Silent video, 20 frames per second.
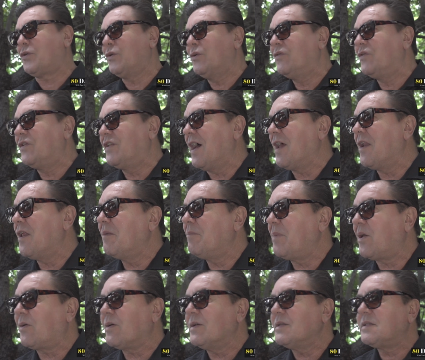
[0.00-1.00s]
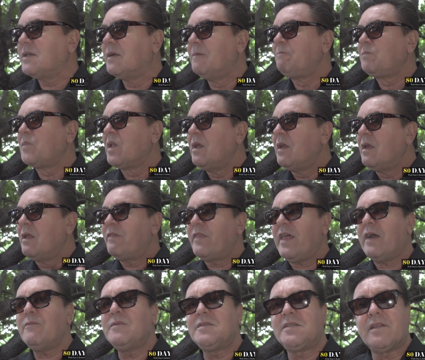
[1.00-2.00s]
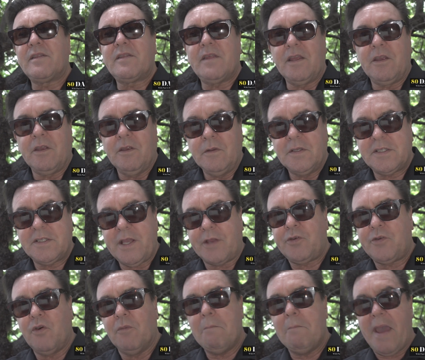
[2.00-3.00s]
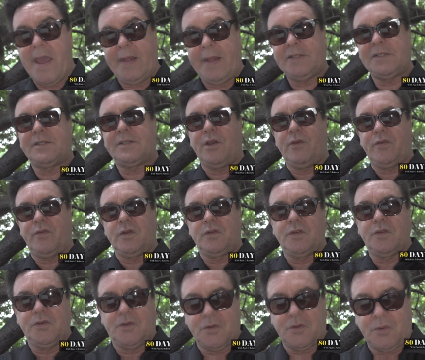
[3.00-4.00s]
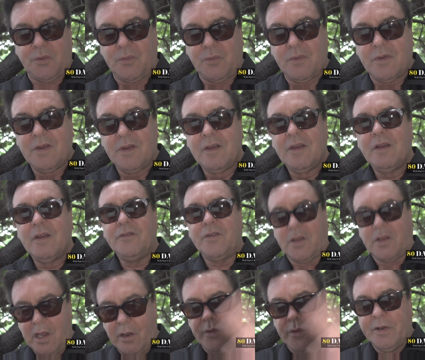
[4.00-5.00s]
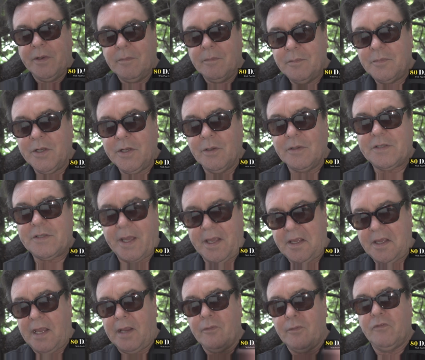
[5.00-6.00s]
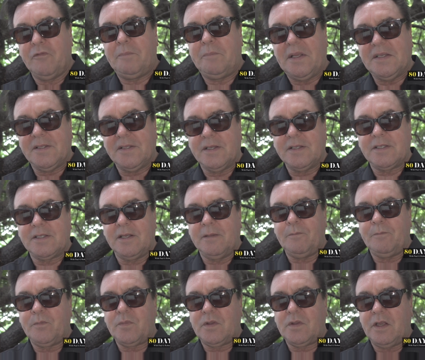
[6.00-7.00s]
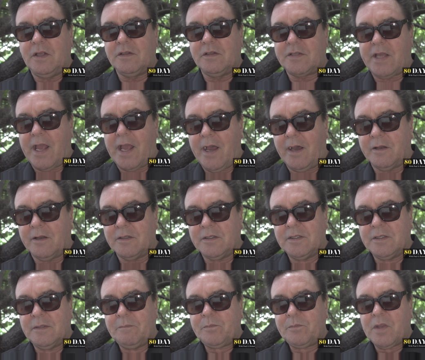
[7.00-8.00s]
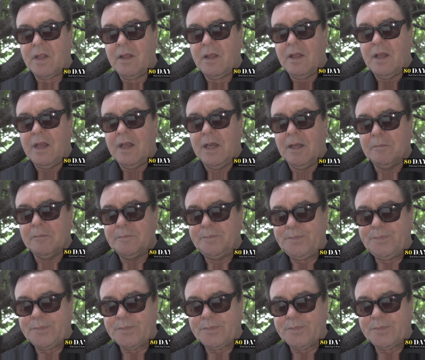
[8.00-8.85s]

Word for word: to have done it, because that was the thing you set your manservant to do, to go and, you know, take care of business in, in town. Um,